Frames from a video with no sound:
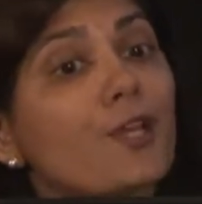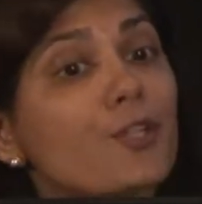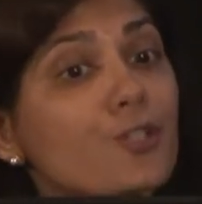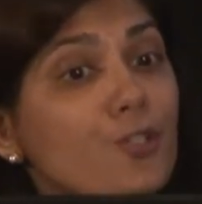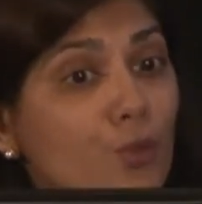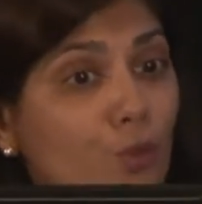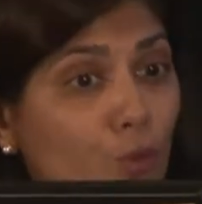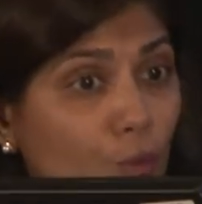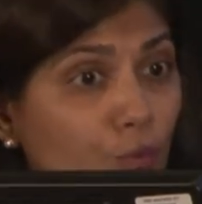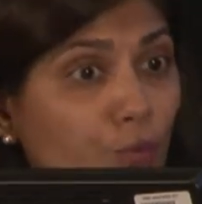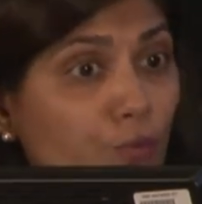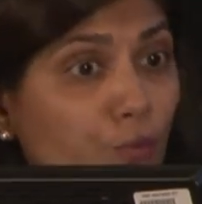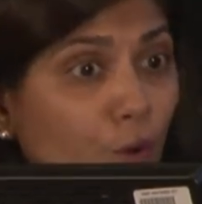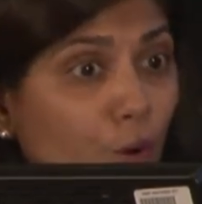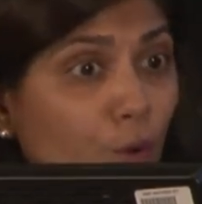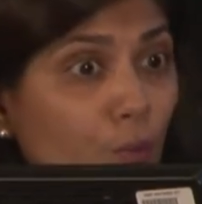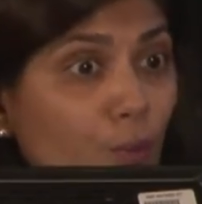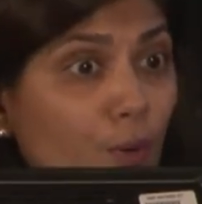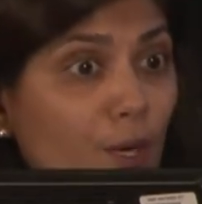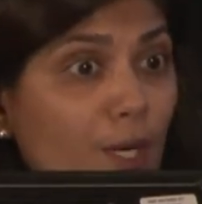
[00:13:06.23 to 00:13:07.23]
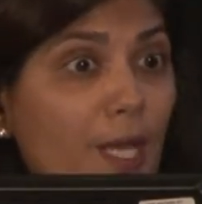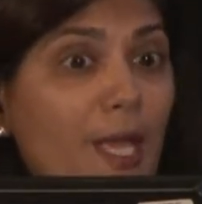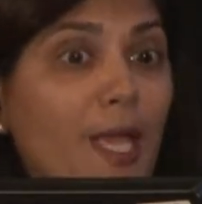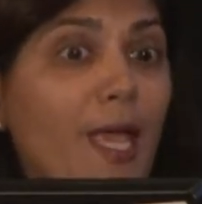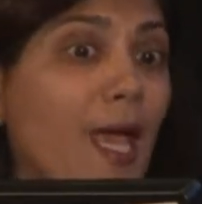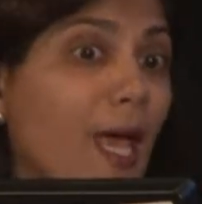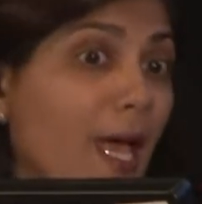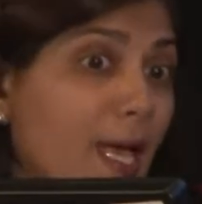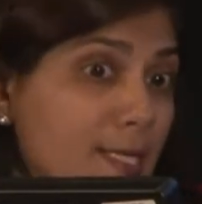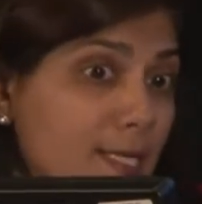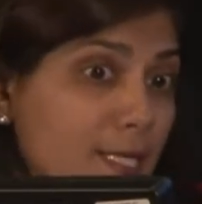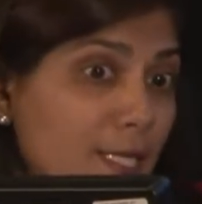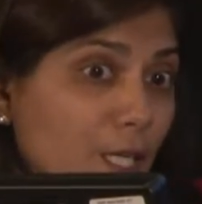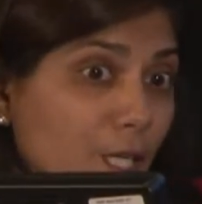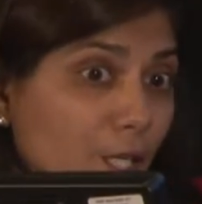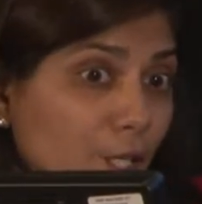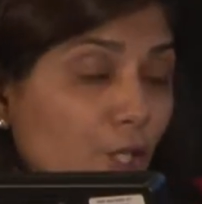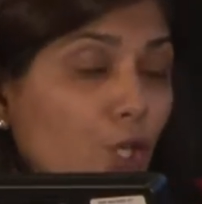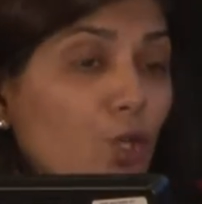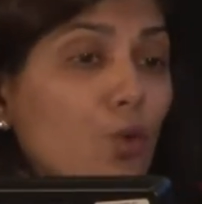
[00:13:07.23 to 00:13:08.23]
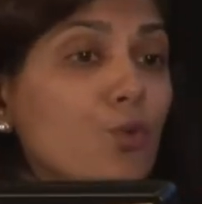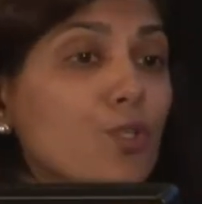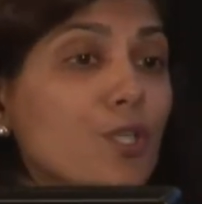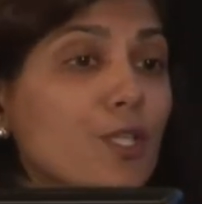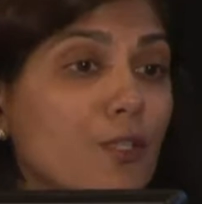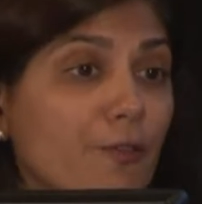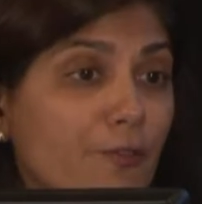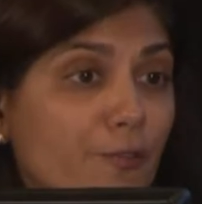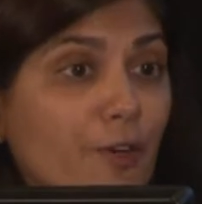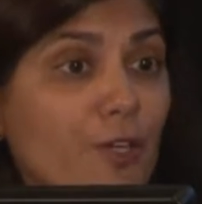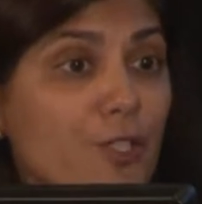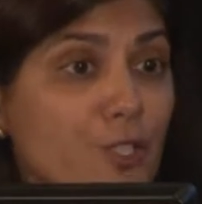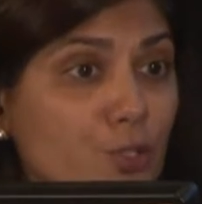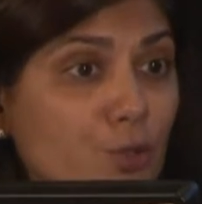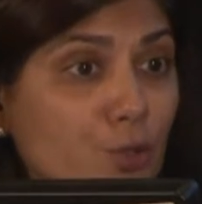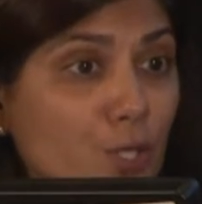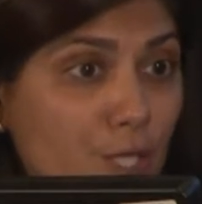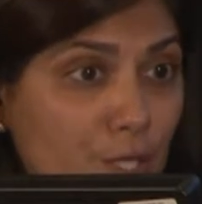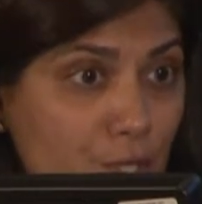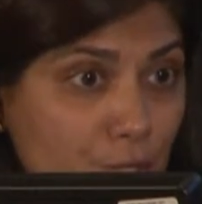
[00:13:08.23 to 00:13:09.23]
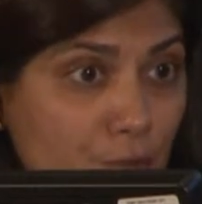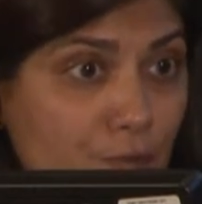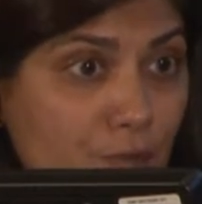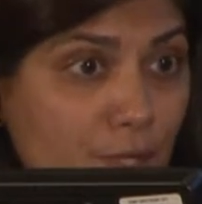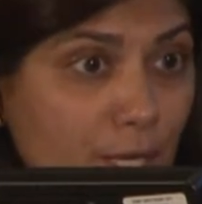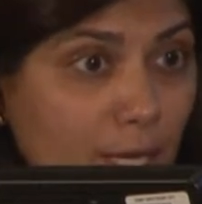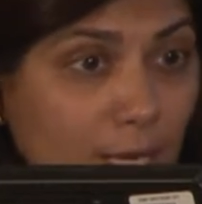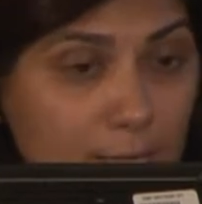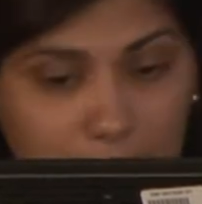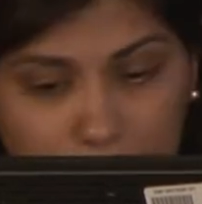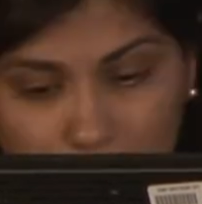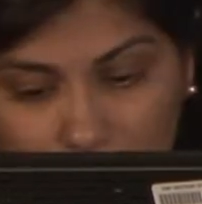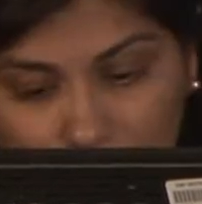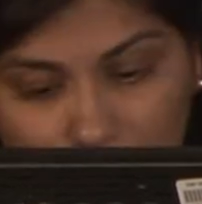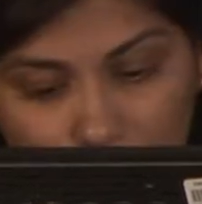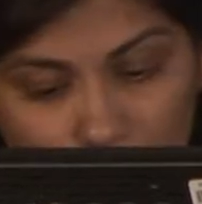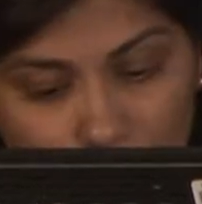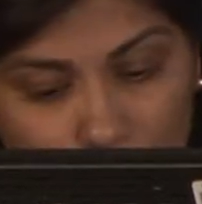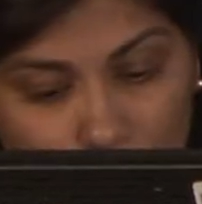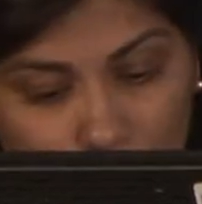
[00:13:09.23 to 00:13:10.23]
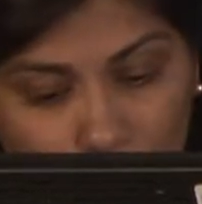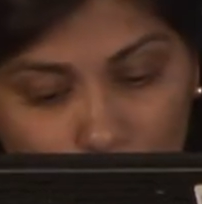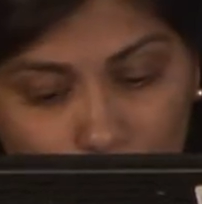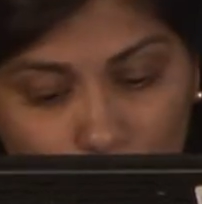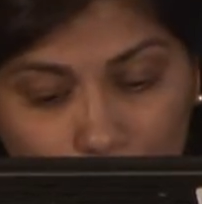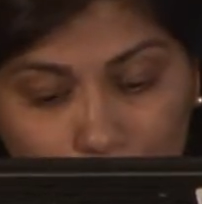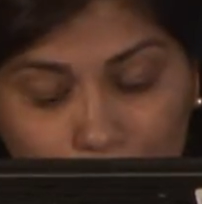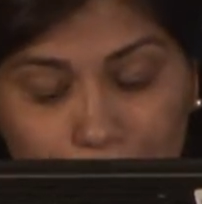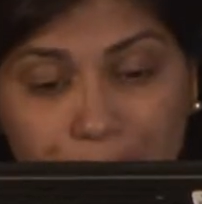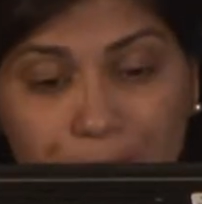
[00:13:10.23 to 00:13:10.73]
to go forward as he concluded the first 2 years of the Lancet Commission work.